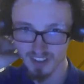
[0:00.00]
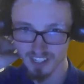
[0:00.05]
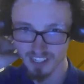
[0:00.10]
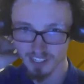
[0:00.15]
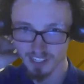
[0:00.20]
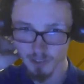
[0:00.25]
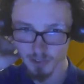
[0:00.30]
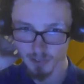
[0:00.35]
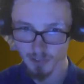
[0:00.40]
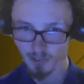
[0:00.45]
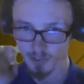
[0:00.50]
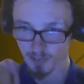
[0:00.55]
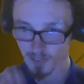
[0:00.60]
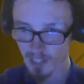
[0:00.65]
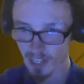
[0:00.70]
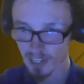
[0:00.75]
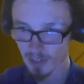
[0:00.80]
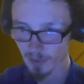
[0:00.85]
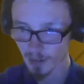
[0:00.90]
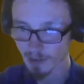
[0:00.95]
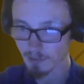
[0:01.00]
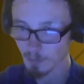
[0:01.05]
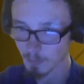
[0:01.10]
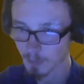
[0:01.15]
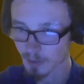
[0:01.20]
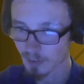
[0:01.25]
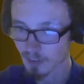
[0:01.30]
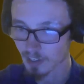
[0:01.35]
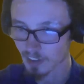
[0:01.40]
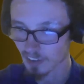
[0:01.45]
And yeah, you have to
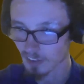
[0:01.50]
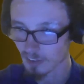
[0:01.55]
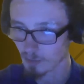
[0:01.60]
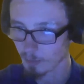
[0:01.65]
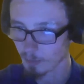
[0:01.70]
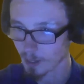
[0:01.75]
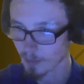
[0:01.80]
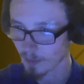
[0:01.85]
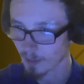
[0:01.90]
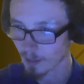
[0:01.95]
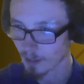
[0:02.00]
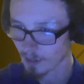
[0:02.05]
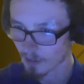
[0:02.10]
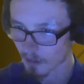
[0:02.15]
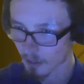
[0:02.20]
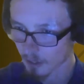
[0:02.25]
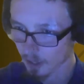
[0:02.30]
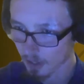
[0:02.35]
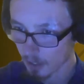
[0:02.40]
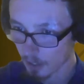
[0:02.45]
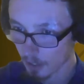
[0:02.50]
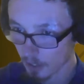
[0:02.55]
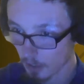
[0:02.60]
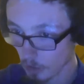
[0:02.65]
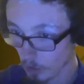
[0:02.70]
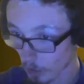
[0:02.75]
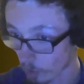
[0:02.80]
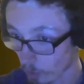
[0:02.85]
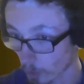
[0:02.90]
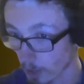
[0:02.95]
be sensitive about that.
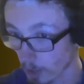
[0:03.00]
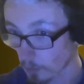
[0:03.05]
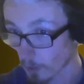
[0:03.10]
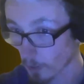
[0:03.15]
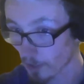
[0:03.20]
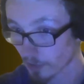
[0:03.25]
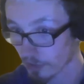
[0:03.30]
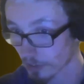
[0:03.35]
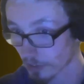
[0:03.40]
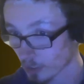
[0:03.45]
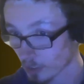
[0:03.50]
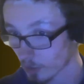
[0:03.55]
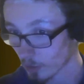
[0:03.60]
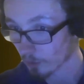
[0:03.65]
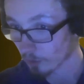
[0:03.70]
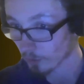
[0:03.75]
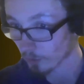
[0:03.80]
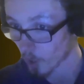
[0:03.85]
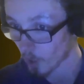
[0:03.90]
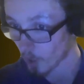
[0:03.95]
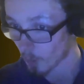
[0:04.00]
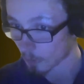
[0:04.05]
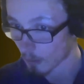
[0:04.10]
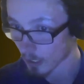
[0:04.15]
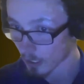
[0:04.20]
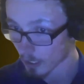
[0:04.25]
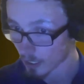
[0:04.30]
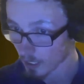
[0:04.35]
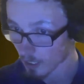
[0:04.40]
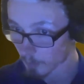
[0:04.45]
Got a great question here from